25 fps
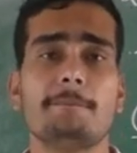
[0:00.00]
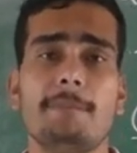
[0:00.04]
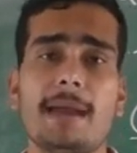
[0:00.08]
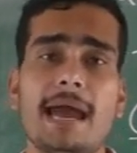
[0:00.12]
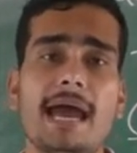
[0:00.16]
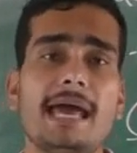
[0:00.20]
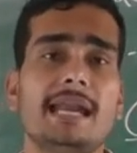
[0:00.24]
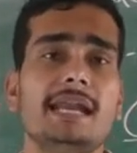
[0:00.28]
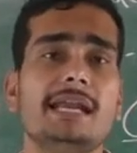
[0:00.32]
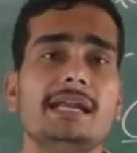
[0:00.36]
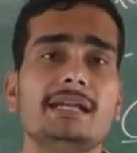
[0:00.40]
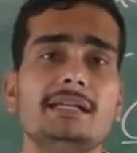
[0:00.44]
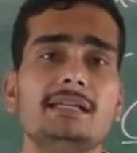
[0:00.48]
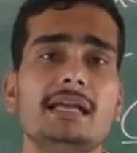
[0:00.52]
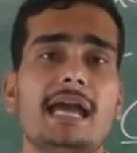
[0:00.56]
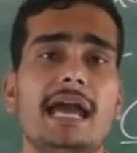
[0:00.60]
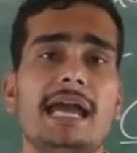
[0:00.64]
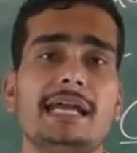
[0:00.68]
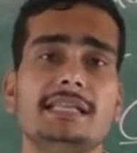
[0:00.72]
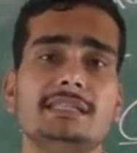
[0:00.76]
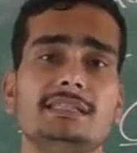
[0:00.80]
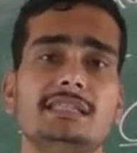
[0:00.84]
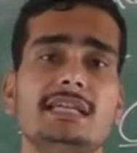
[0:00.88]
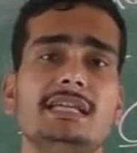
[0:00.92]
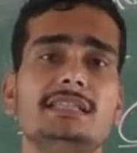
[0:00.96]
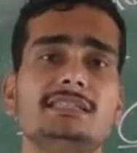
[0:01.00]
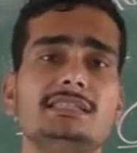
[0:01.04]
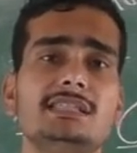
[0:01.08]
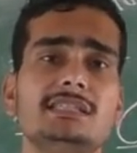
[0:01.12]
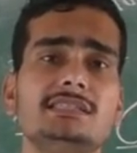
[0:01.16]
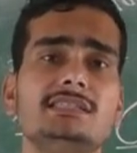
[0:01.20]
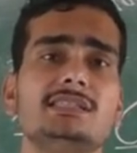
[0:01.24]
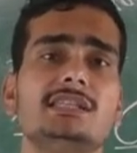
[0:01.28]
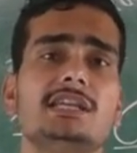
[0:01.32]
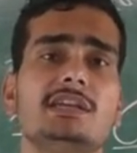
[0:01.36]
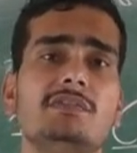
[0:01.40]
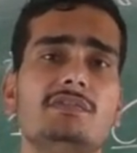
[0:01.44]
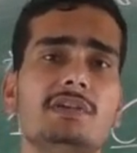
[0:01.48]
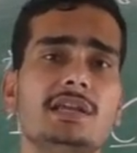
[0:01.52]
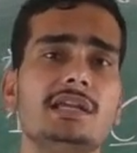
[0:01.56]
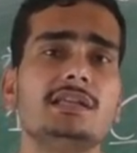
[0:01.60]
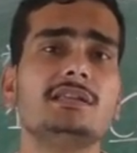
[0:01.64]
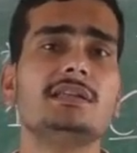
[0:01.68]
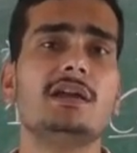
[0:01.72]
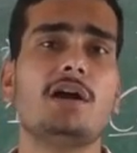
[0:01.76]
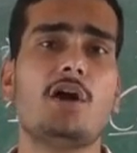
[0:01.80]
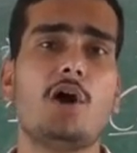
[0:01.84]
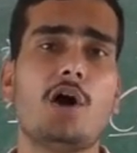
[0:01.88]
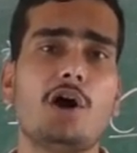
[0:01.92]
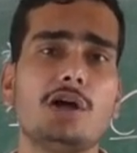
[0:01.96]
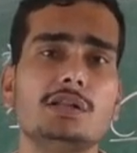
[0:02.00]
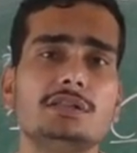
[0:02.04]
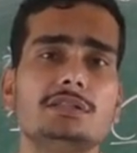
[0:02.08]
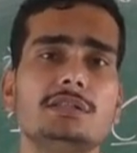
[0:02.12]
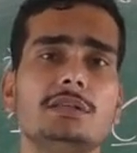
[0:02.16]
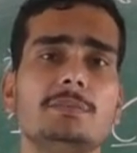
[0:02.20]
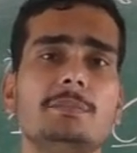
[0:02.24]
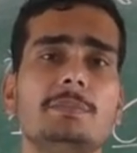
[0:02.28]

parent, and they just giving on